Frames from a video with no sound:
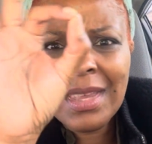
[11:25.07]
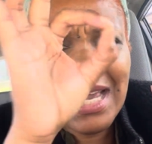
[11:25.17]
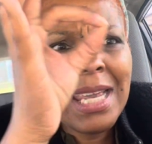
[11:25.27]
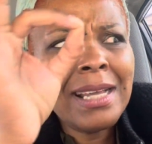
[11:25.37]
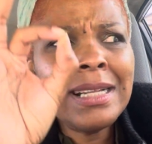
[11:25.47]

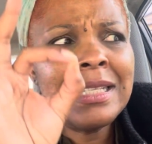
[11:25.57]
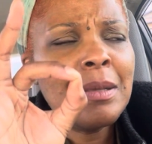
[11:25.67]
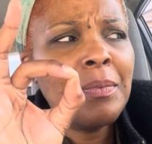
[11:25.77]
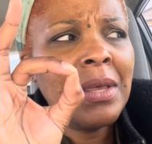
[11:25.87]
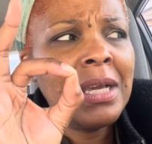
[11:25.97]
healing
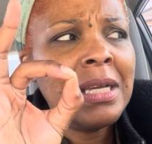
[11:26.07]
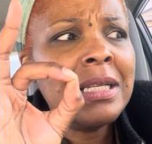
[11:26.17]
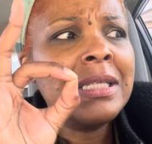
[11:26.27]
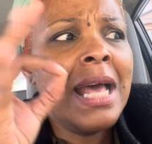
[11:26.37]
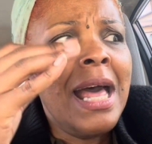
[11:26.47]
some
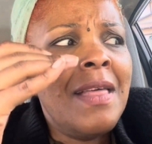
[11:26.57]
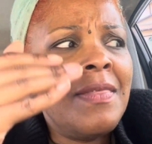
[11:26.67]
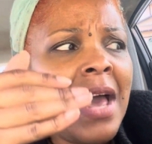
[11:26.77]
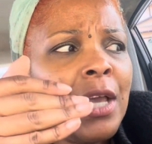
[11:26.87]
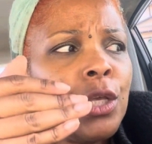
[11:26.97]
things that